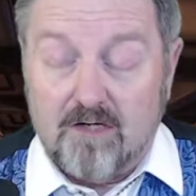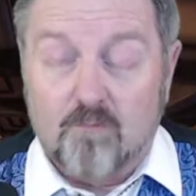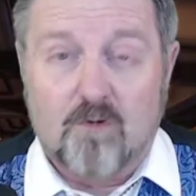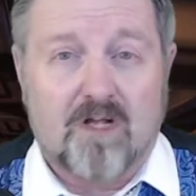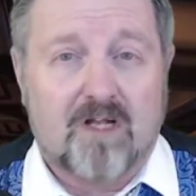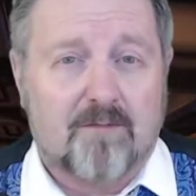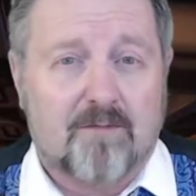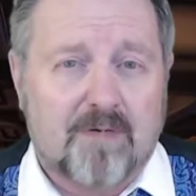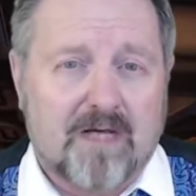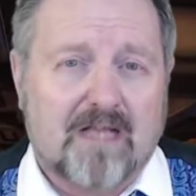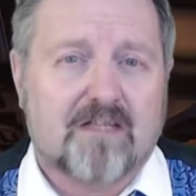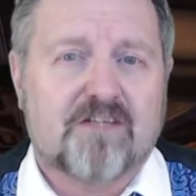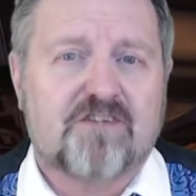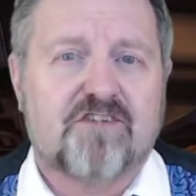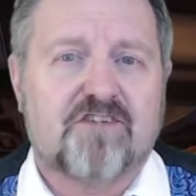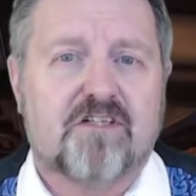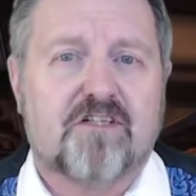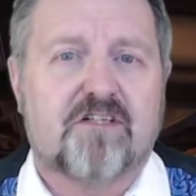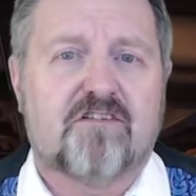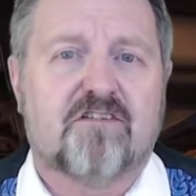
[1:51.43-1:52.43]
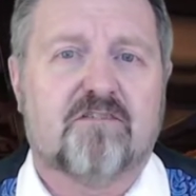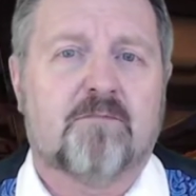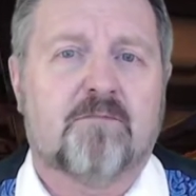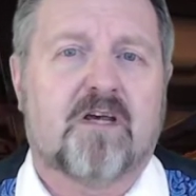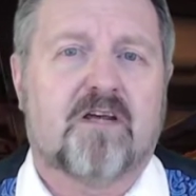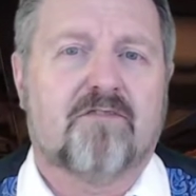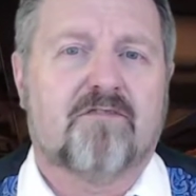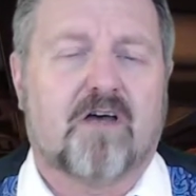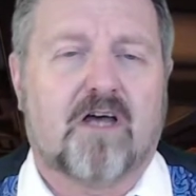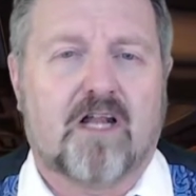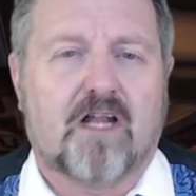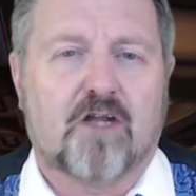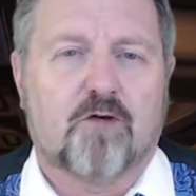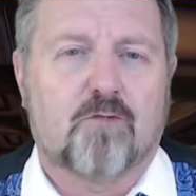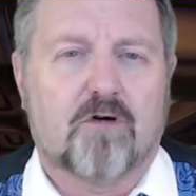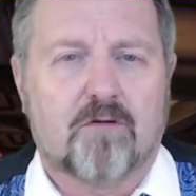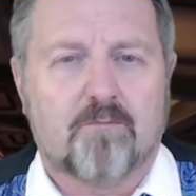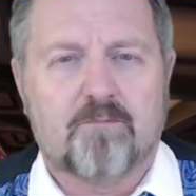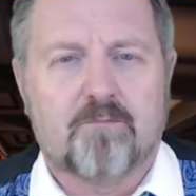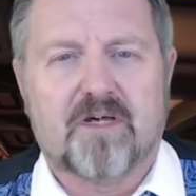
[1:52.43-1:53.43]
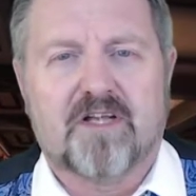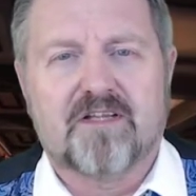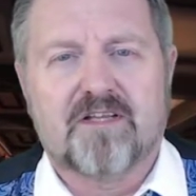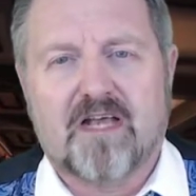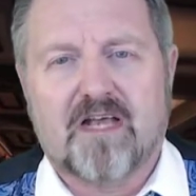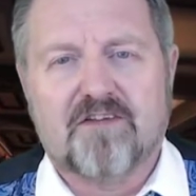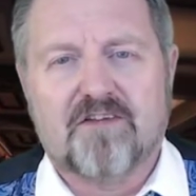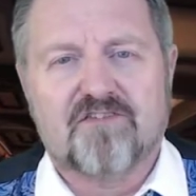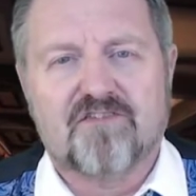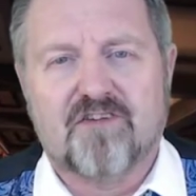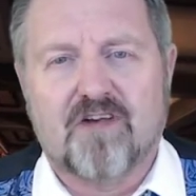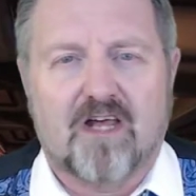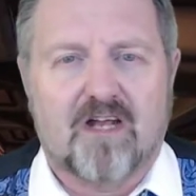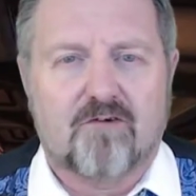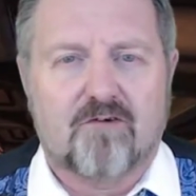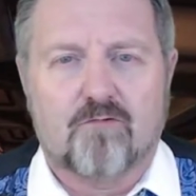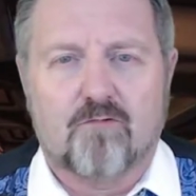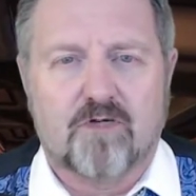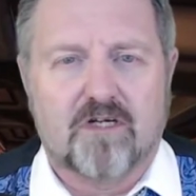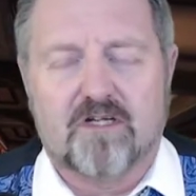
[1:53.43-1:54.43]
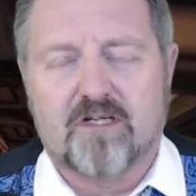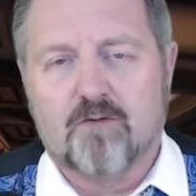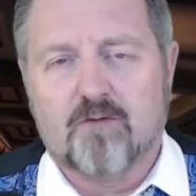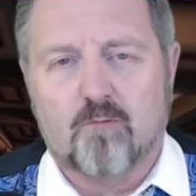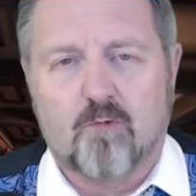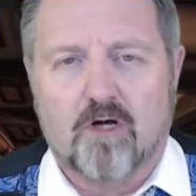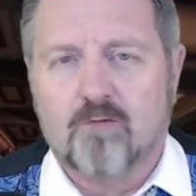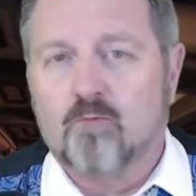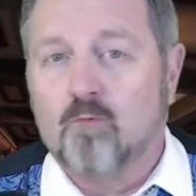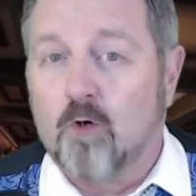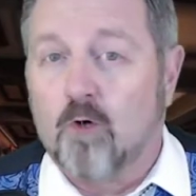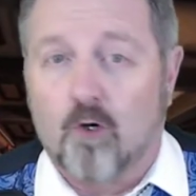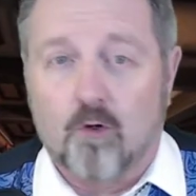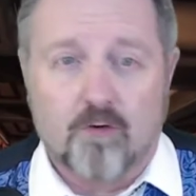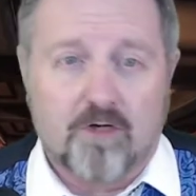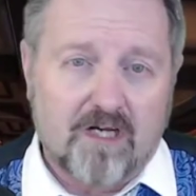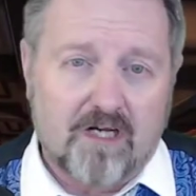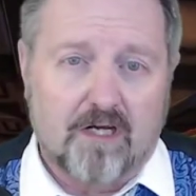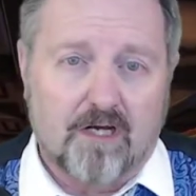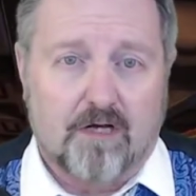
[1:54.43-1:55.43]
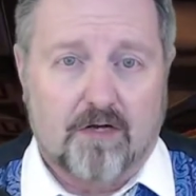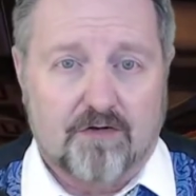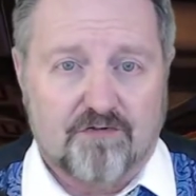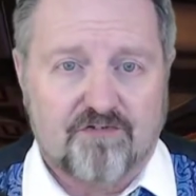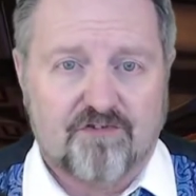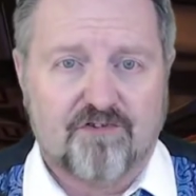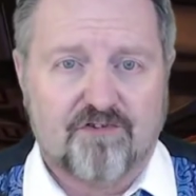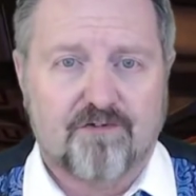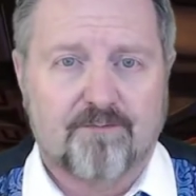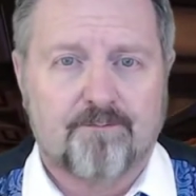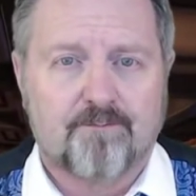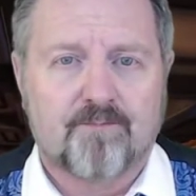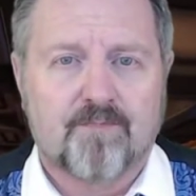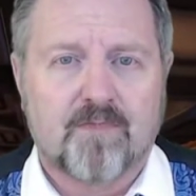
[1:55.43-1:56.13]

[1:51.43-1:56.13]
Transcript: Well, apology to my follower, but that's not really what woke is.